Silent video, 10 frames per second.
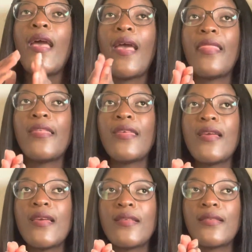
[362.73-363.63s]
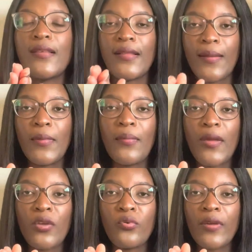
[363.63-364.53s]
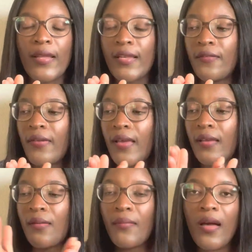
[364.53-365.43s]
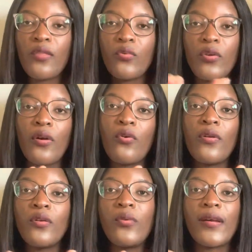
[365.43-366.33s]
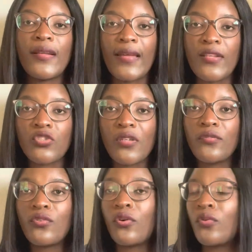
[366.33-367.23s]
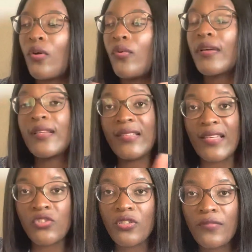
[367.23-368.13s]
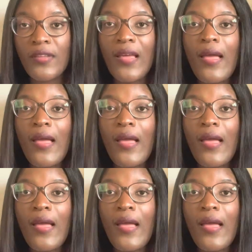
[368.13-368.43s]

And the thing is, in Namibia, you can have like a month where you are only working night shift or you are working day shift.